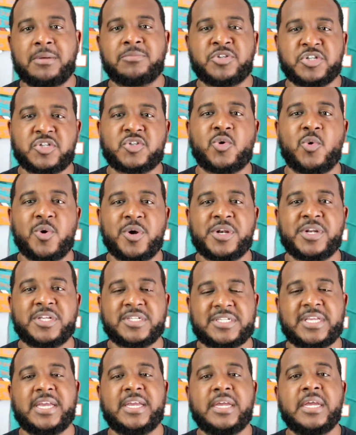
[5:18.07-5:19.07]
I'm just going to
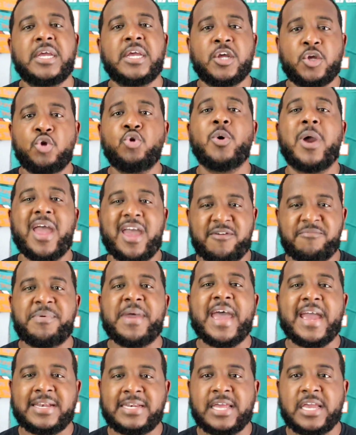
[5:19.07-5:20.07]
say you have
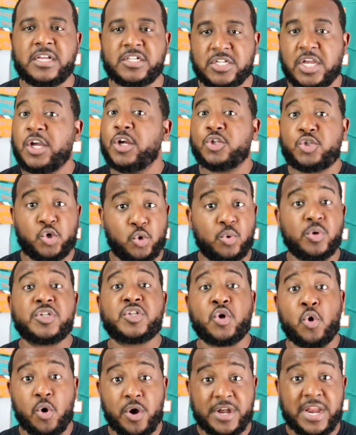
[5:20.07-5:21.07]
bad days. Tua
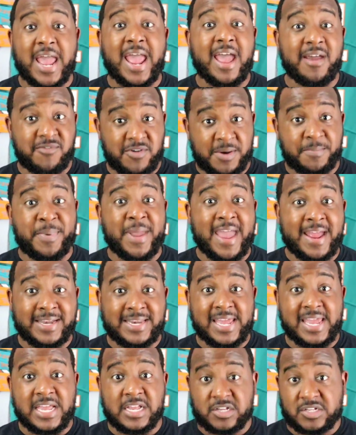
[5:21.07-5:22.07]
is going to have a
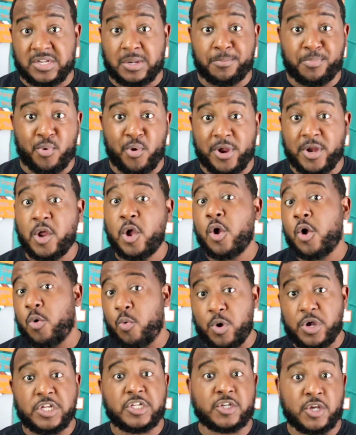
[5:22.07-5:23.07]
bad day at some point
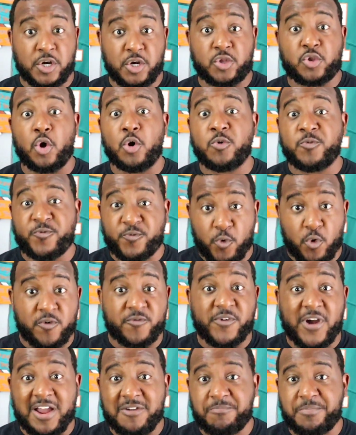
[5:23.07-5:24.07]
where he's going to throw 4 or
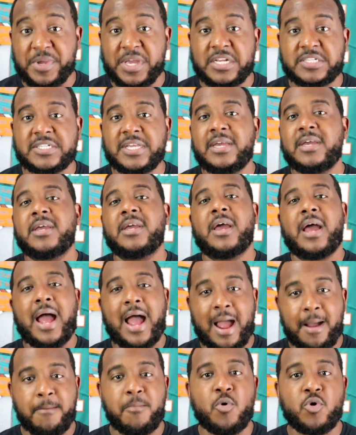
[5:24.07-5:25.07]
5 picks.
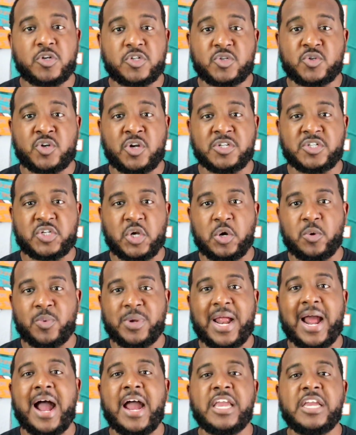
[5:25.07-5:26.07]
I'm more concerned
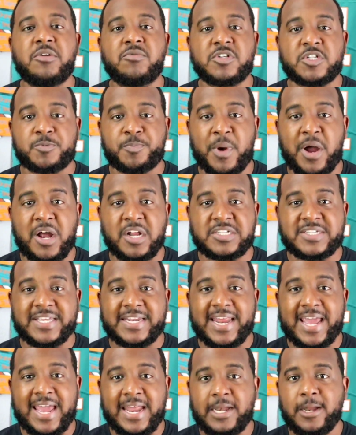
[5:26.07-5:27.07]
with how he responds
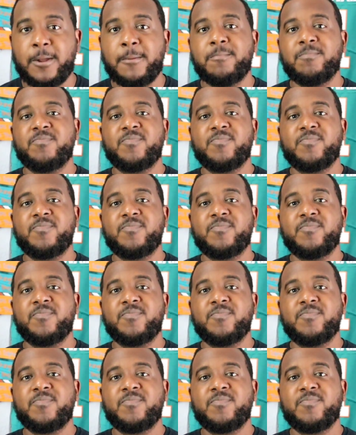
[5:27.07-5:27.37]
to that.